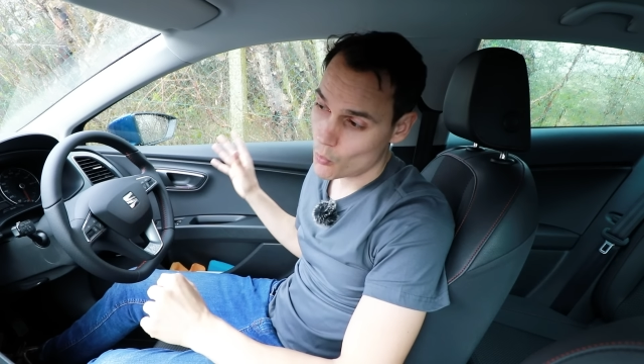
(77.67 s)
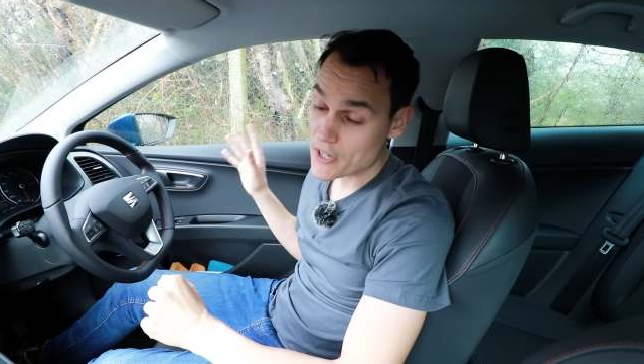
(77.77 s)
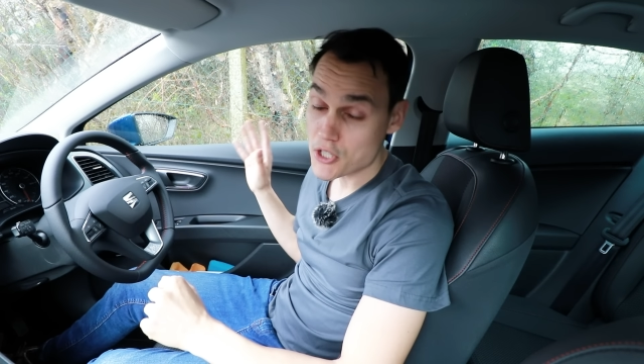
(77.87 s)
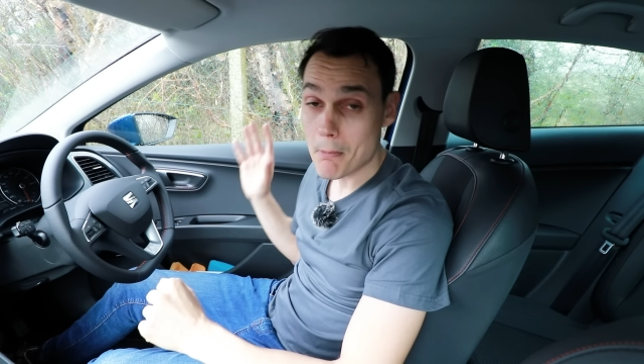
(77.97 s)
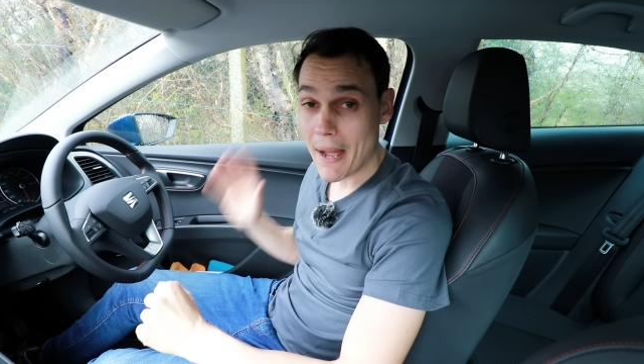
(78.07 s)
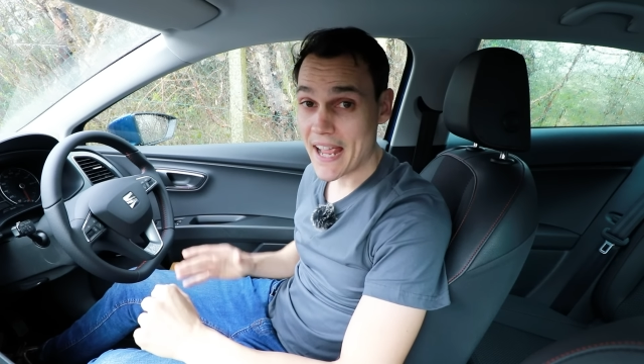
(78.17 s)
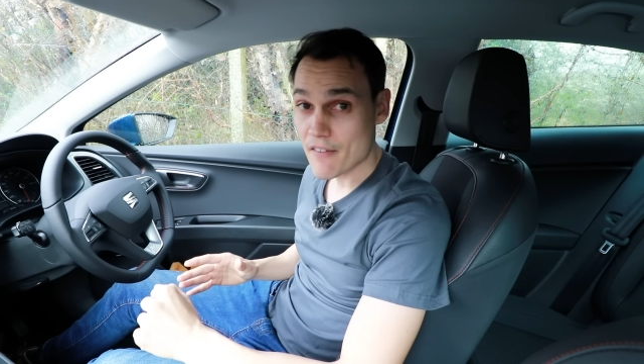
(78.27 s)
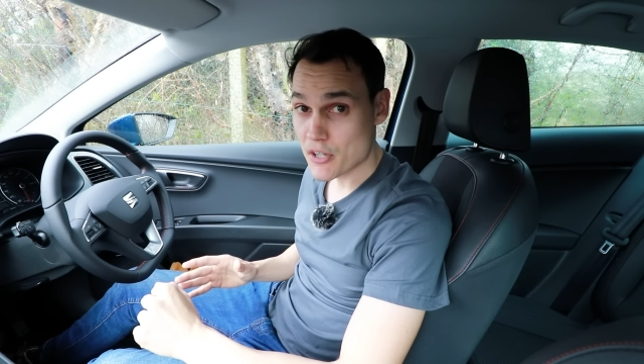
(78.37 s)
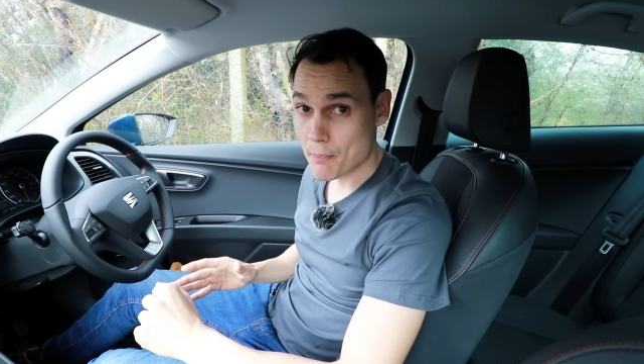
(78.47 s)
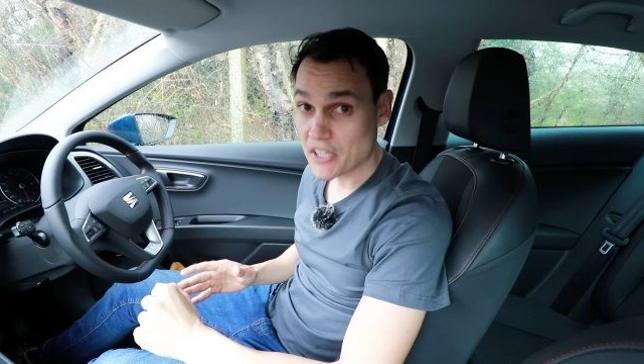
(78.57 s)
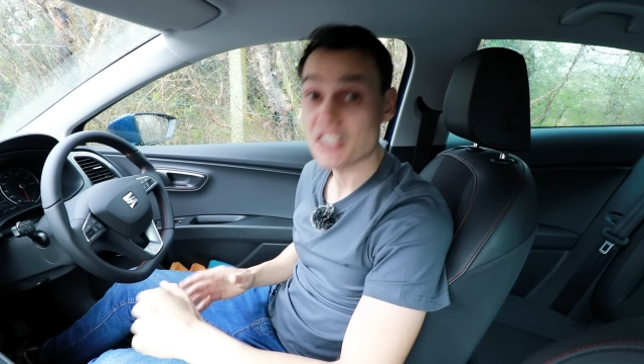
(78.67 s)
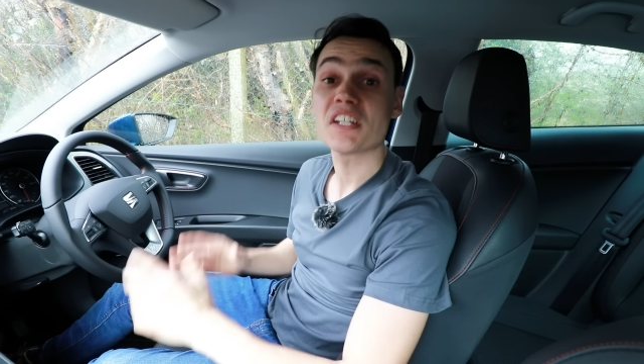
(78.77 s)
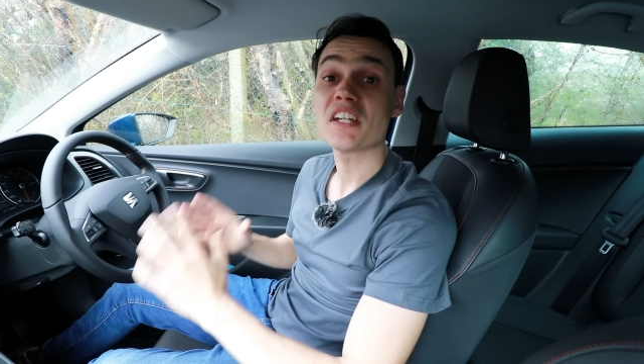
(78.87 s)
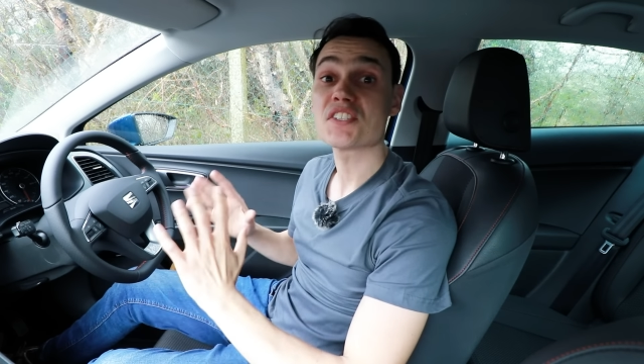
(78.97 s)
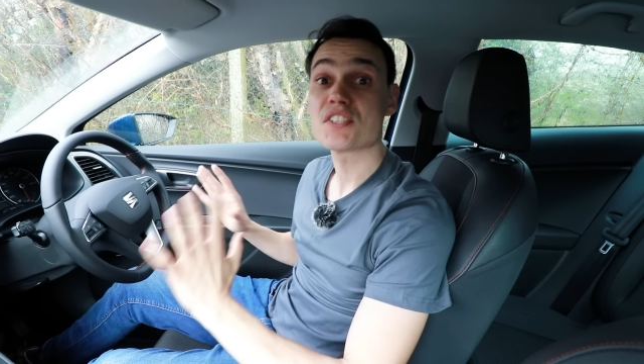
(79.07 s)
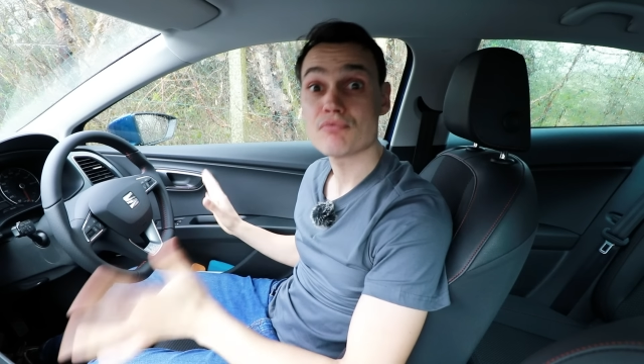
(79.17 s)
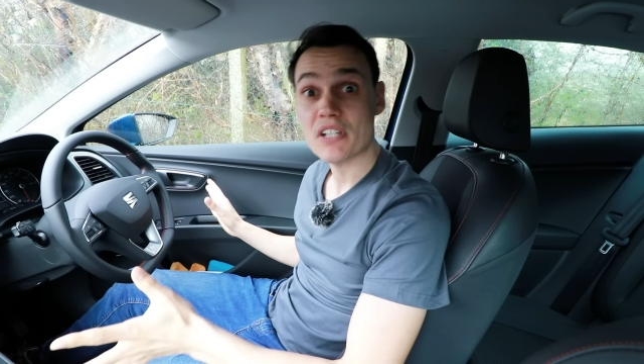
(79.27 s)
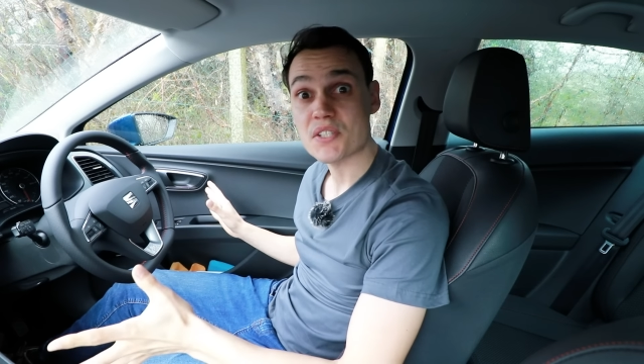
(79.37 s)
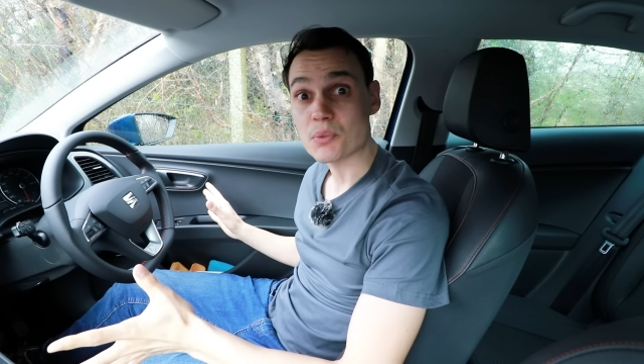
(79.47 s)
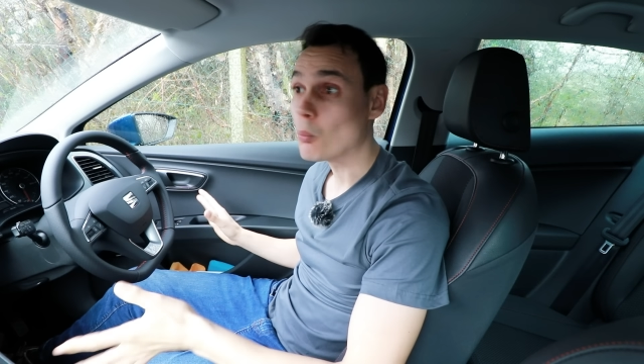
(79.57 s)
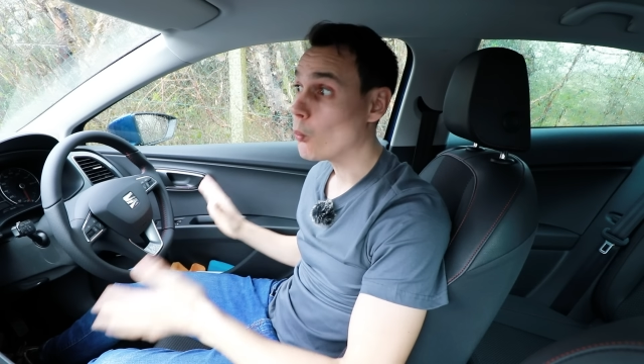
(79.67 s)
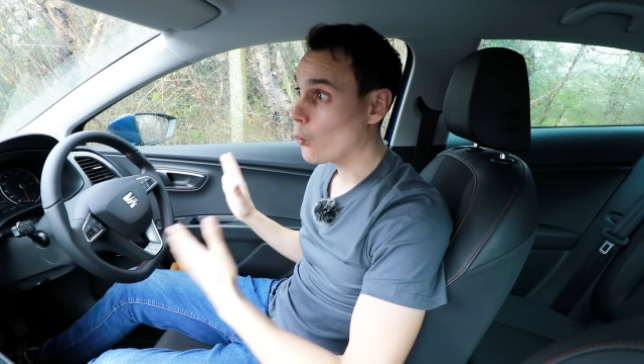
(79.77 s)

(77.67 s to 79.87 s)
Where you may have an opinion is the reason.